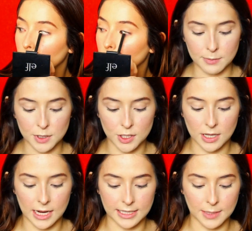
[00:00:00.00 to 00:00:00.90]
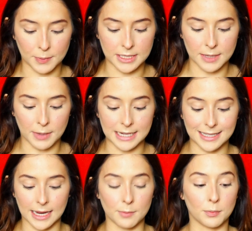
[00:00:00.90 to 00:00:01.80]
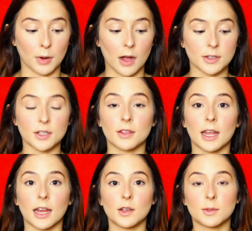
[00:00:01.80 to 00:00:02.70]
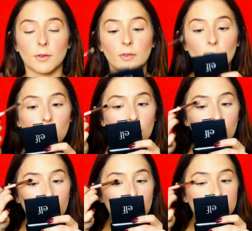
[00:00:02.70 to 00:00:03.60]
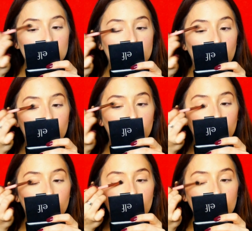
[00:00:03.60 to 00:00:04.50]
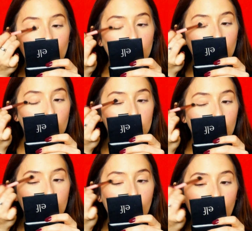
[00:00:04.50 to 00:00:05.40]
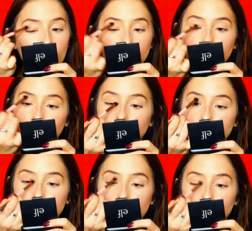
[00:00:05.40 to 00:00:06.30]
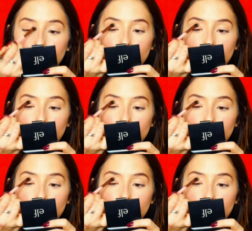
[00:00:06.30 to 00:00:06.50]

I'm just going to dip into my same bronzer that I used before and just flick that on my eyelids